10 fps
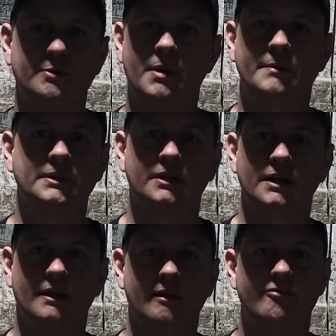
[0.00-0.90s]
you're probably looking
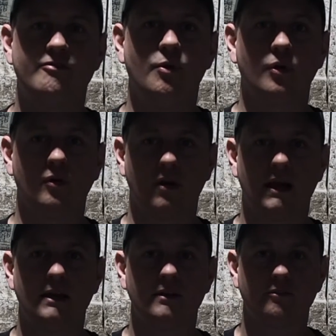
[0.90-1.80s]
at like
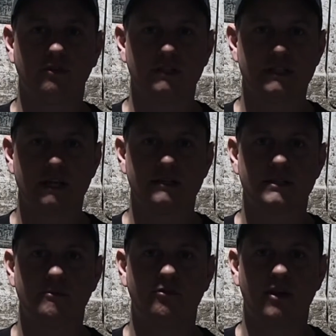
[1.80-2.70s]
$4,000 for a set of
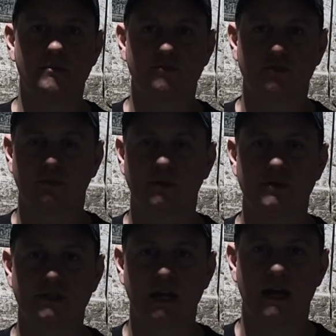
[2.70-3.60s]
subframes from
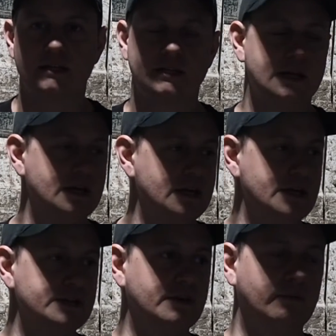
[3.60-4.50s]
those guys.
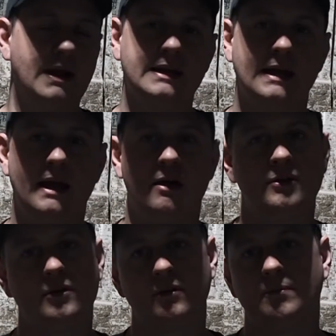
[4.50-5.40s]
So right now
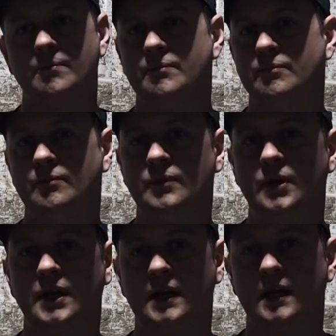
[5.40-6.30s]
you're looking